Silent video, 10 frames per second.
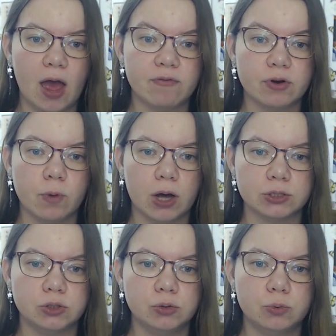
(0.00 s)

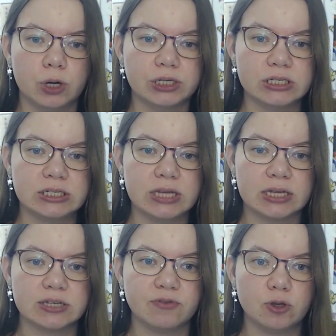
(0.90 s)
Everyone, do what it
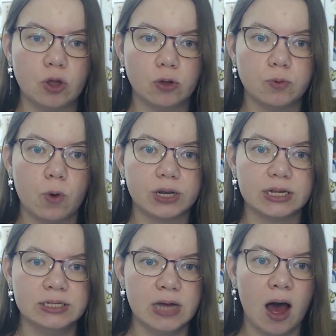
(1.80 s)
says if you don't
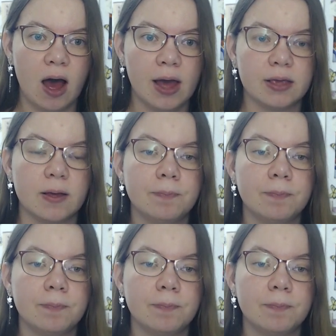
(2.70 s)
wanna die.